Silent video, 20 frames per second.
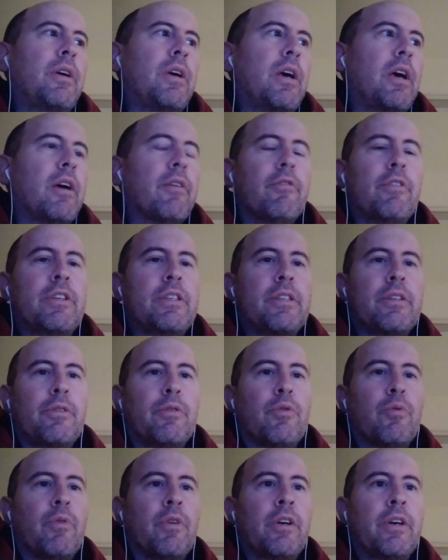Every
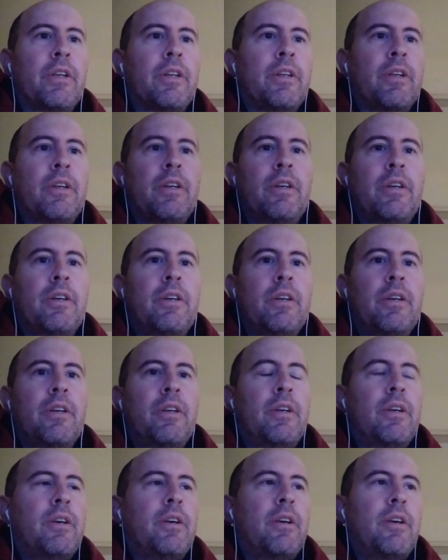single one.
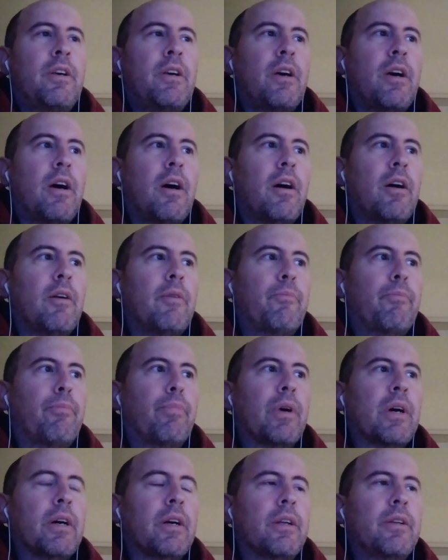
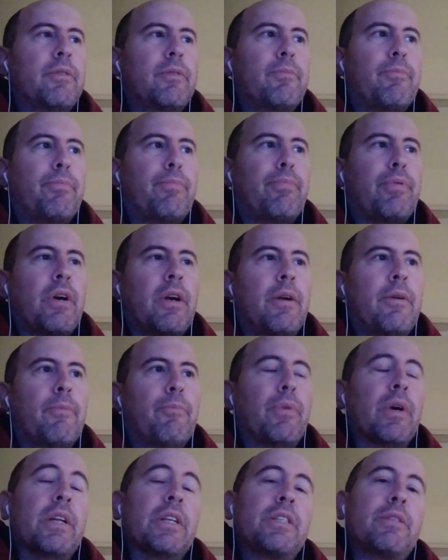But
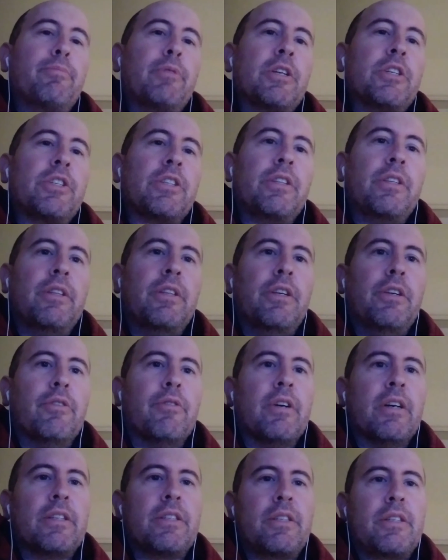especially the
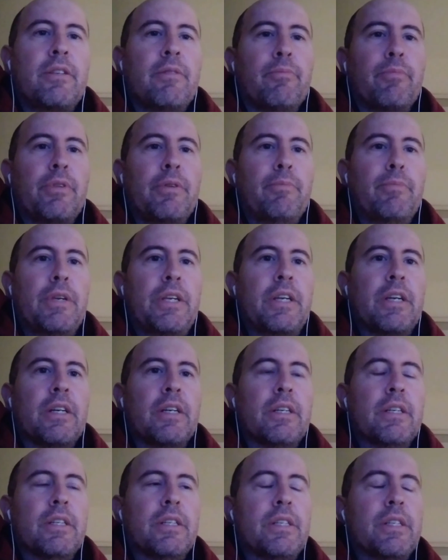US, simply
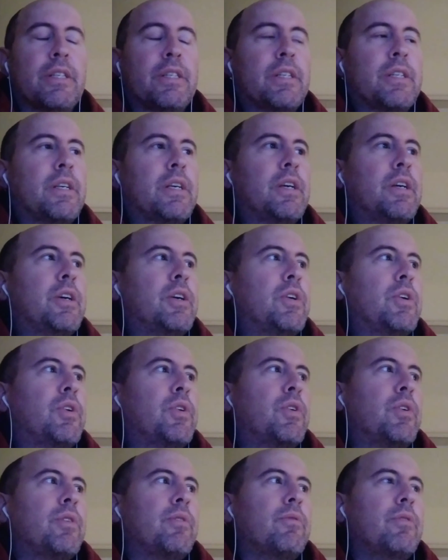because
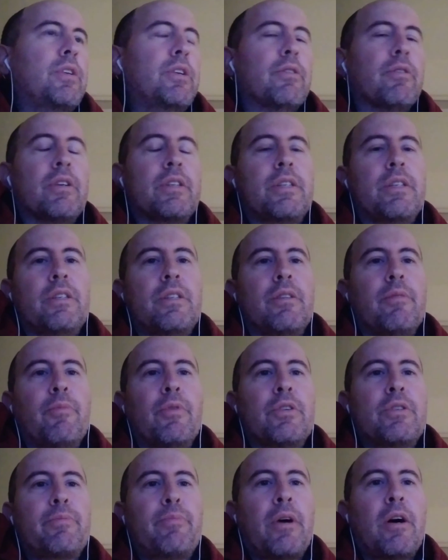the US is the
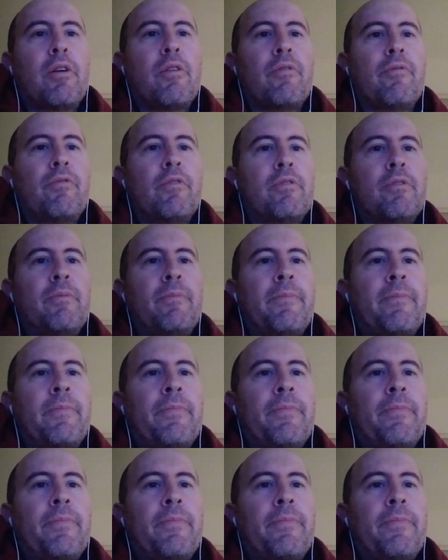most powerful.